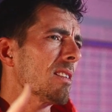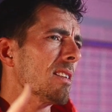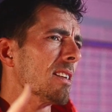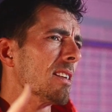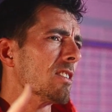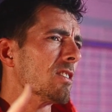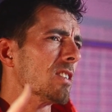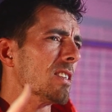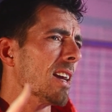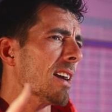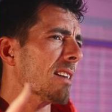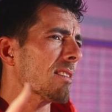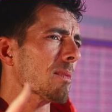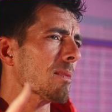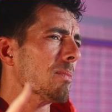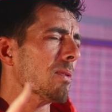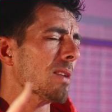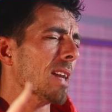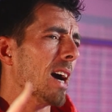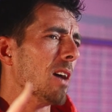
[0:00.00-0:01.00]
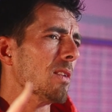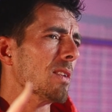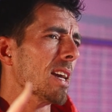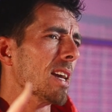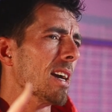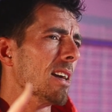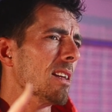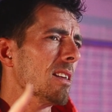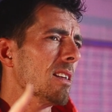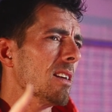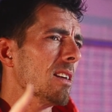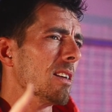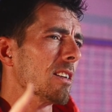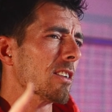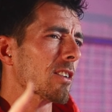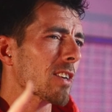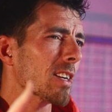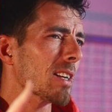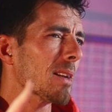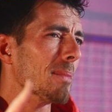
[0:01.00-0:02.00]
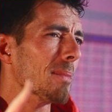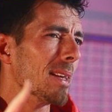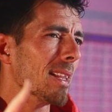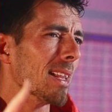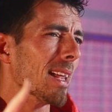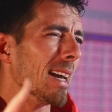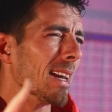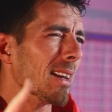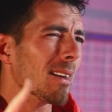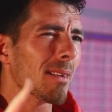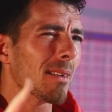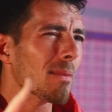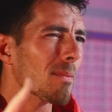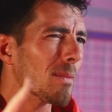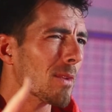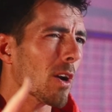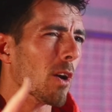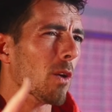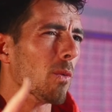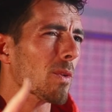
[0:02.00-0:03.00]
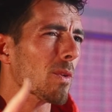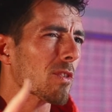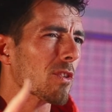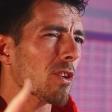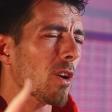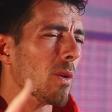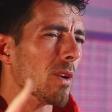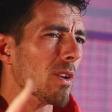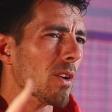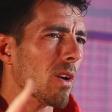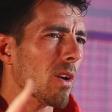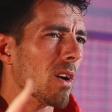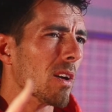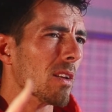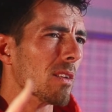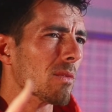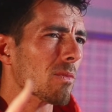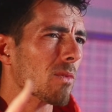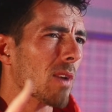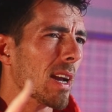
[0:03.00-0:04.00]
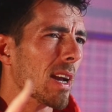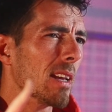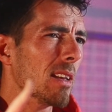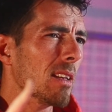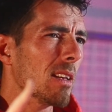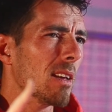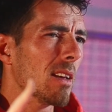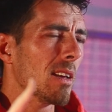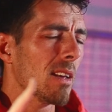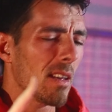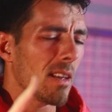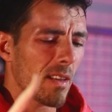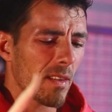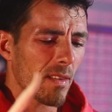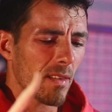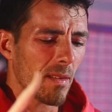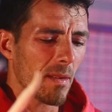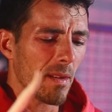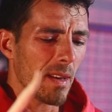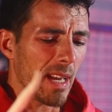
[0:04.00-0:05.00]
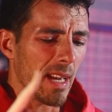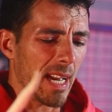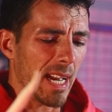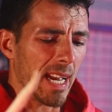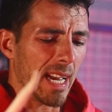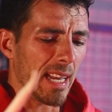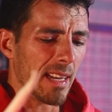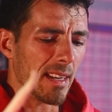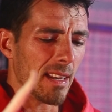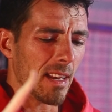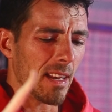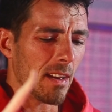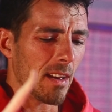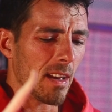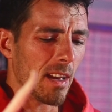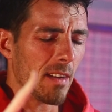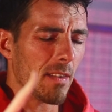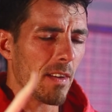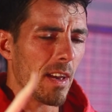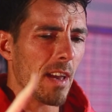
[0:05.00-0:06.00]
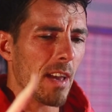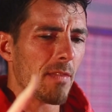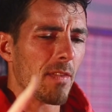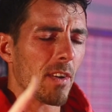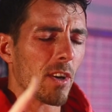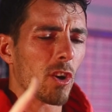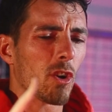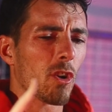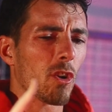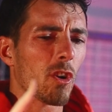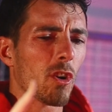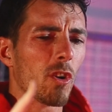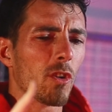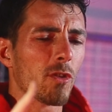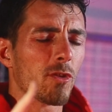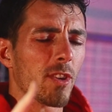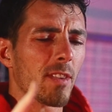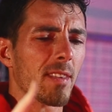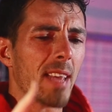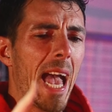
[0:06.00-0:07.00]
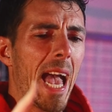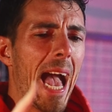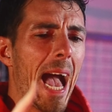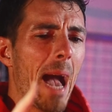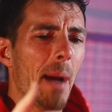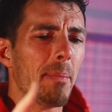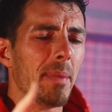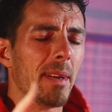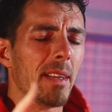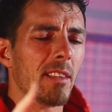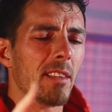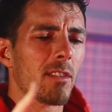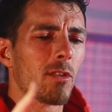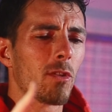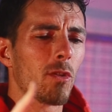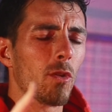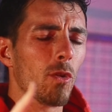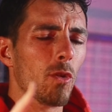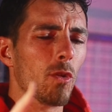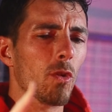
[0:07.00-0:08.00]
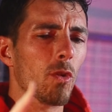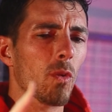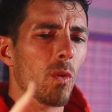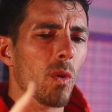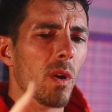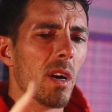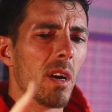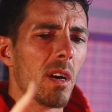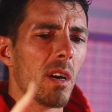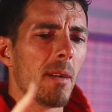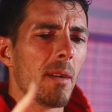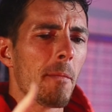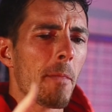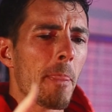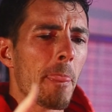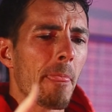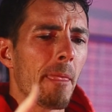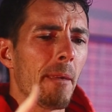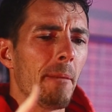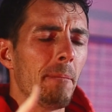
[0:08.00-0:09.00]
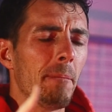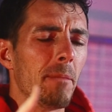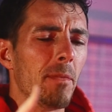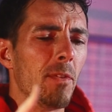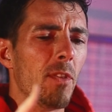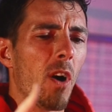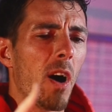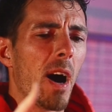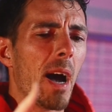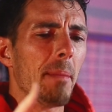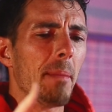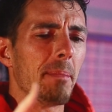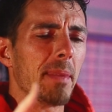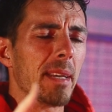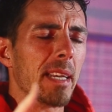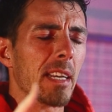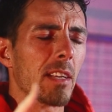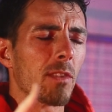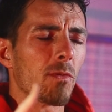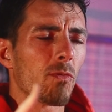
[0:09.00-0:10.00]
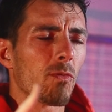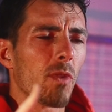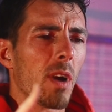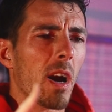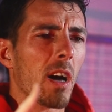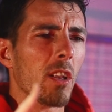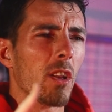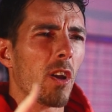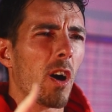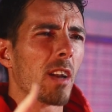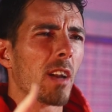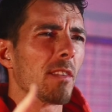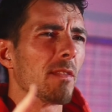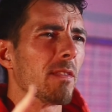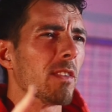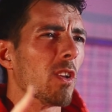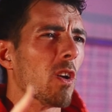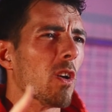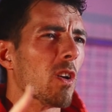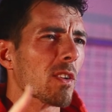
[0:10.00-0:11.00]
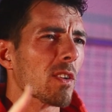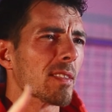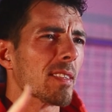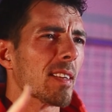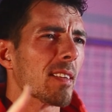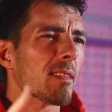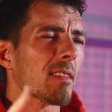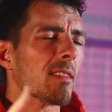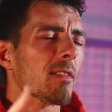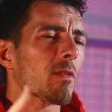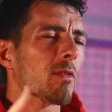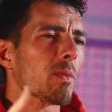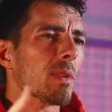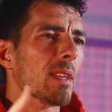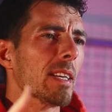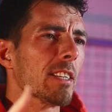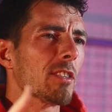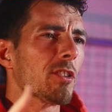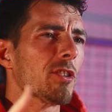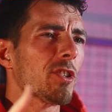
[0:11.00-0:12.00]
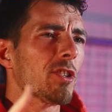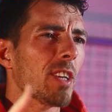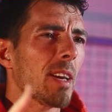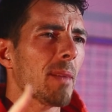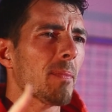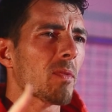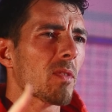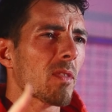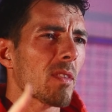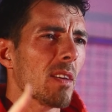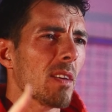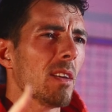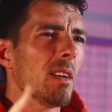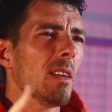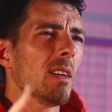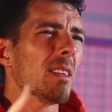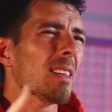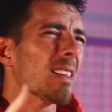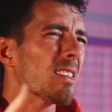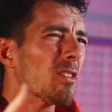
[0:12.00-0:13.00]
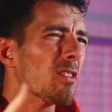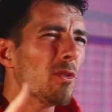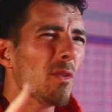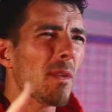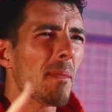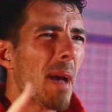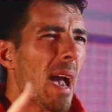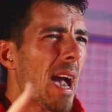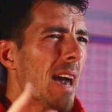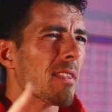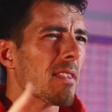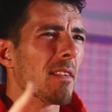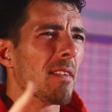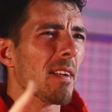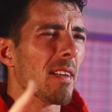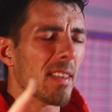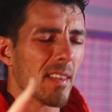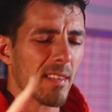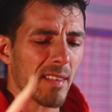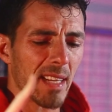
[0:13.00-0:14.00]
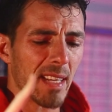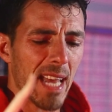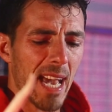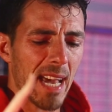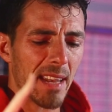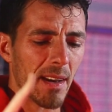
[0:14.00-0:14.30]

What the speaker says: and she hasn't put out yet, you're going to be like, yo, what's going on, right? And if a girl just happened to not be in a lot of long distance relationships, let's do the math of how this can add